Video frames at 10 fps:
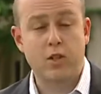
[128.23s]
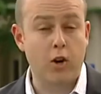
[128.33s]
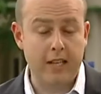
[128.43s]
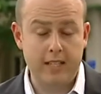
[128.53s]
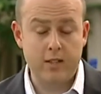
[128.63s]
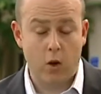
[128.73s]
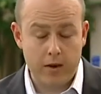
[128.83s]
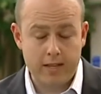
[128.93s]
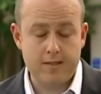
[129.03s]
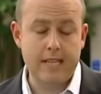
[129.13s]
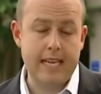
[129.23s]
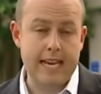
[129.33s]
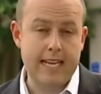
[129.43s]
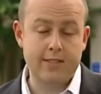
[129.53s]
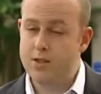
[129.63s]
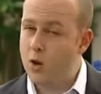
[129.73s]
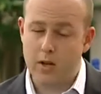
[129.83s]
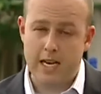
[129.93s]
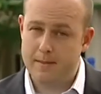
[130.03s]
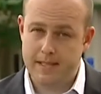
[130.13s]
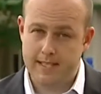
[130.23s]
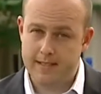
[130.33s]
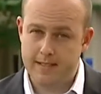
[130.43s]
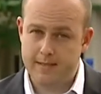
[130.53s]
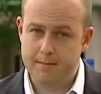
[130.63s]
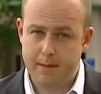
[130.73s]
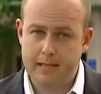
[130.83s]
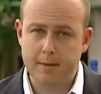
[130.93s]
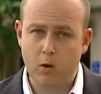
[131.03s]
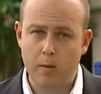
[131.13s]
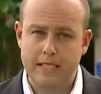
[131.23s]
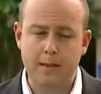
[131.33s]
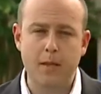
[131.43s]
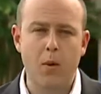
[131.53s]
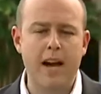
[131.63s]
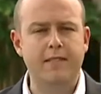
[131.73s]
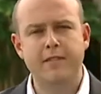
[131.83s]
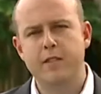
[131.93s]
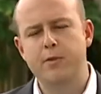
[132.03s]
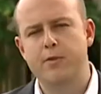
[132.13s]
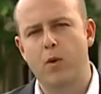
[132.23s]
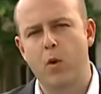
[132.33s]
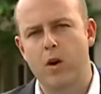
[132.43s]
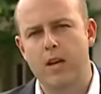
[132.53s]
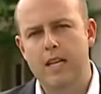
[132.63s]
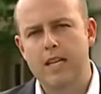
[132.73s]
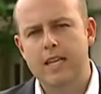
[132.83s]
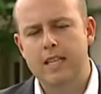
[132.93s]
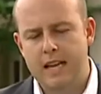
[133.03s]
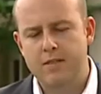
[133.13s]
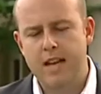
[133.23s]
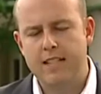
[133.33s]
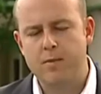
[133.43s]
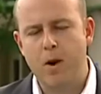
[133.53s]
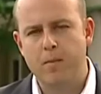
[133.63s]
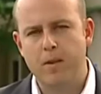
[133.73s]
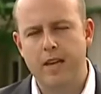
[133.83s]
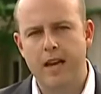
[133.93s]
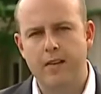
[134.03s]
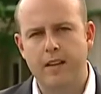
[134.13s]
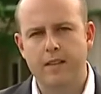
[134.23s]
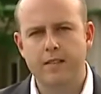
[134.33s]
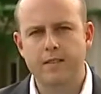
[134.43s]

attorney told us he has no comment. Mike McCormick, WYFF News 4, live tonight in Spartanburg County.